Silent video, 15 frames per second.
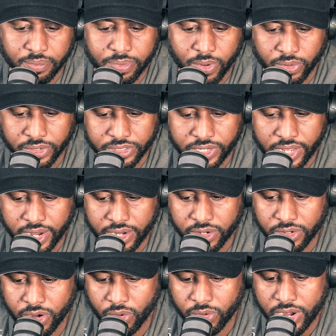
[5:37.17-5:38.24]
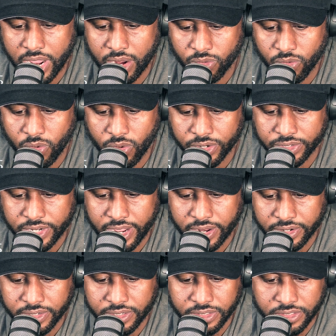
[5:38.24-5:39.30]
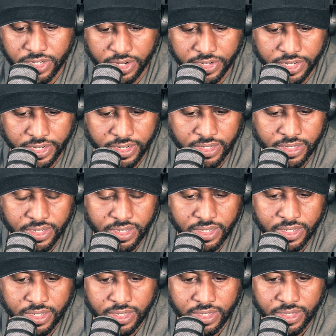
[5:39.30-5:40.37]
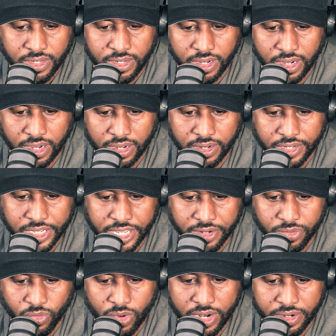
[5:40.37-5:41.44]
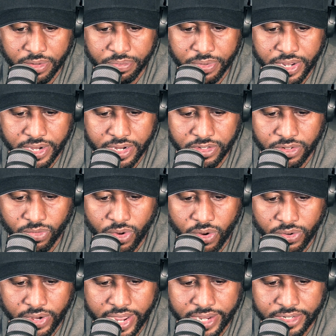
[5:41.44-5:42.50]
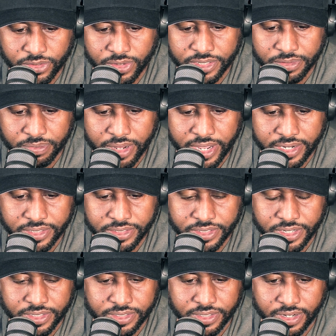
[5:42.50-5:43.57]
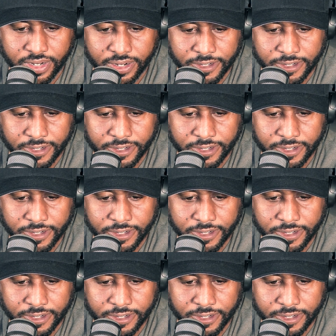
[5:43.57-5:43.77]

Police had a no-knock warrant down in Kentucky and wound up being at the wrong address, man. It's just